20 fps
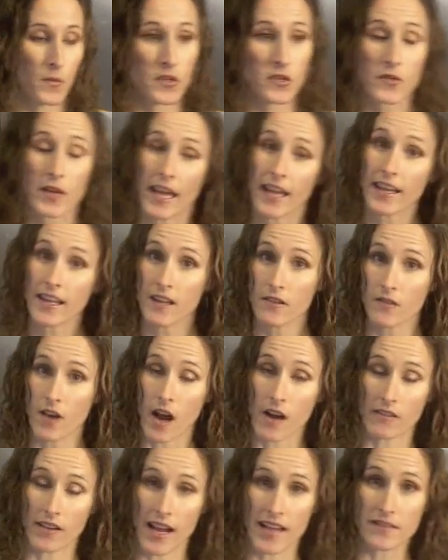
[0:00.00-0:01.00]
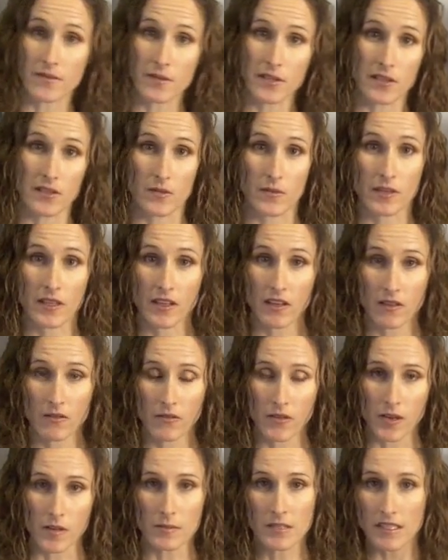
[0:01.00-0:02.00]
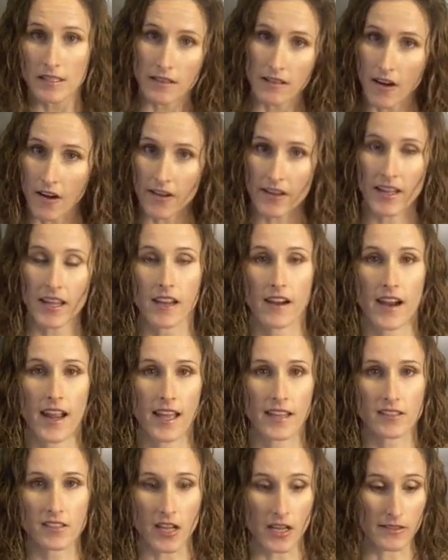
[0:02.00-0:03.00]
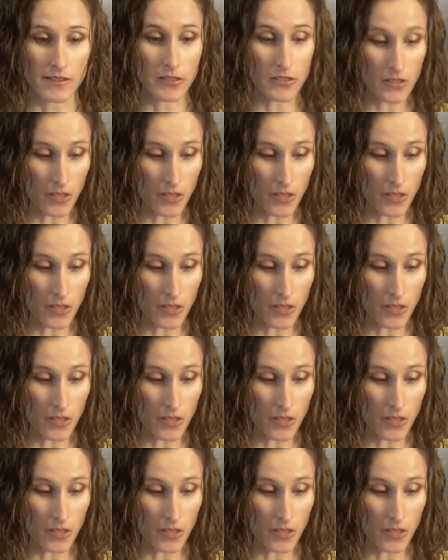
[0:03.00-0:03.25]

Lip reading: Well, you can eat raw rice, which is really good for you. It's a little hard to get your hands on.